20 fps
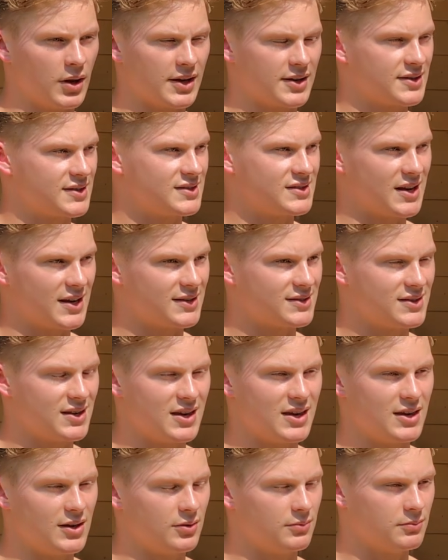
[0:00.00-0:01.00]
like
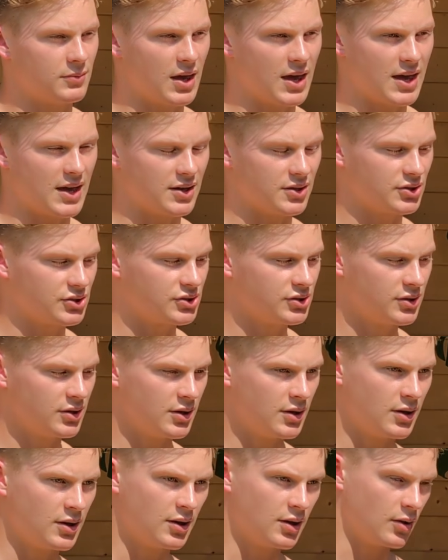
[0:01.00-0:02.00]
60-ish.
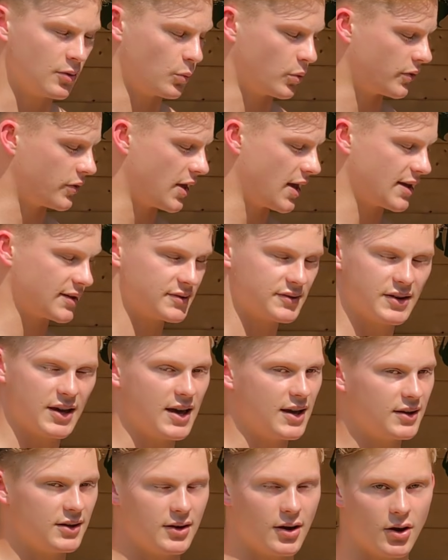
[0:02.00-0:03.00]
With this, you